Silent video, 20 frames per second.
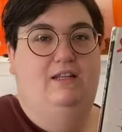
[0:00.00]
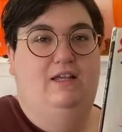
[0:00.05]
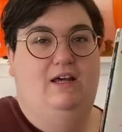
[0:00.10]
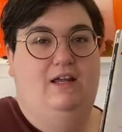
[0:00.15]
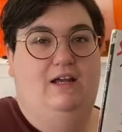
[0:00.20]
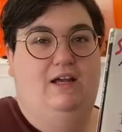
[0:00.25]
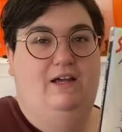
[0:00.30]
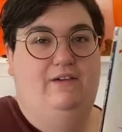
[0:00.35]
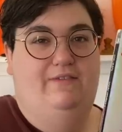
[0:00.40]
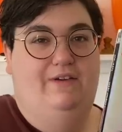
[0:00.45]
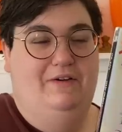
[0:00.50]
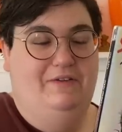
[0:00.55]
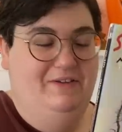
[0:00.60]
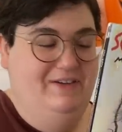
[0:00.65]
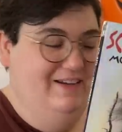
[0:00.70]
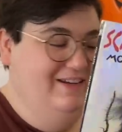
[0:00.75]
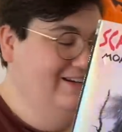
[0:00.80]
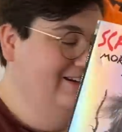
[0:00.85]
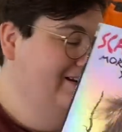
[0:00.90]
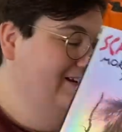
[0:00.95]
that I found
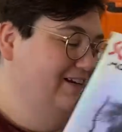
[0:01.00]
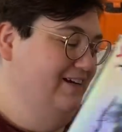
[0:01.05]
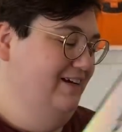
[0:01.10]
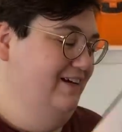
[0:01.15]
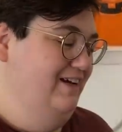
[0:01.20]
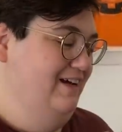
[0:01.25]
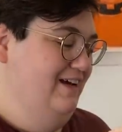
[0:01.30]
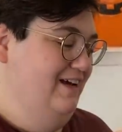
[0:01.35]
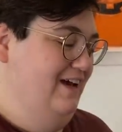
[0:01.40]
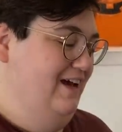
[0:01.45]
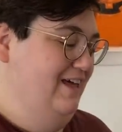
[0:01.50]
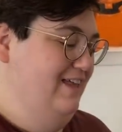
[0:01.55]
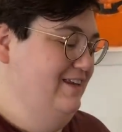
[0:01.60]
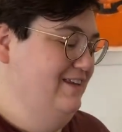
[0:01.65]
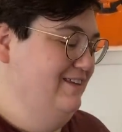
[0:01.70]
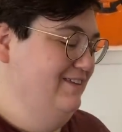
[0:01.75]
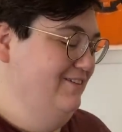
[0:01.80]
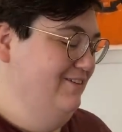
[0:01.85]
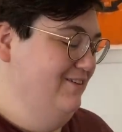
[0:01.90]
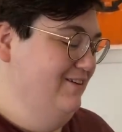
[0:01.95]
it.
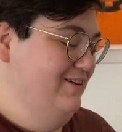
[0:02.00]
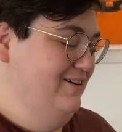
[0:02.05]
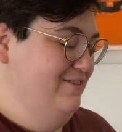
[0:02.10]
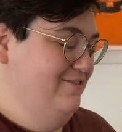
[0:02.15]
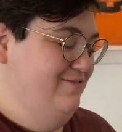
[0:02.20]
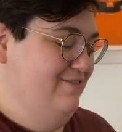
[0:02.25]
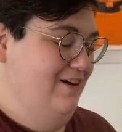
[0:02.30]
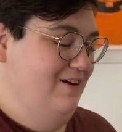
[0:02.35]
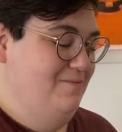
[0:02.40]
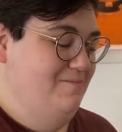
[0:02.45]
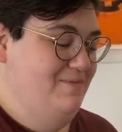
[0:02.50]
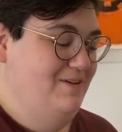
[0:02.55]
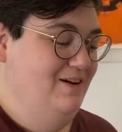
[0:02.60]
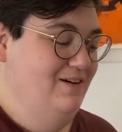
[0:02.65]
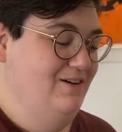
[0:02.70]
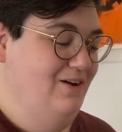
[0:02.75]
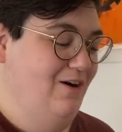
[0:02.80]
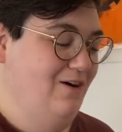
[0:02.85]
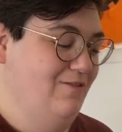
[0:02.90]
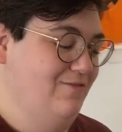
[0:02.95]
And Laura, you found me a
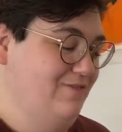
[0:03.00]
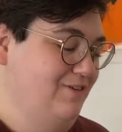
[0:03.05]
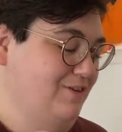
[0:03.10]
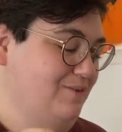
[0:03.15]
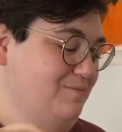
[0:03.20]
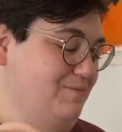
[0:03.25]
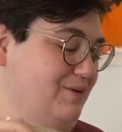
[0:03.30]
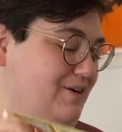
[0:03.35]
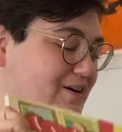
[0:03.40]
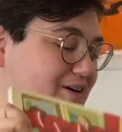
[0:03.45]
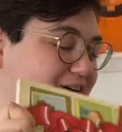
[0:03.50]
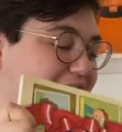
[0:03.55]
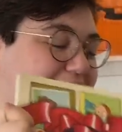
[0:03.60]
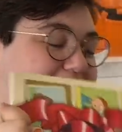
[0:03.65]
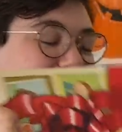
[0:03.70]
Garfield book.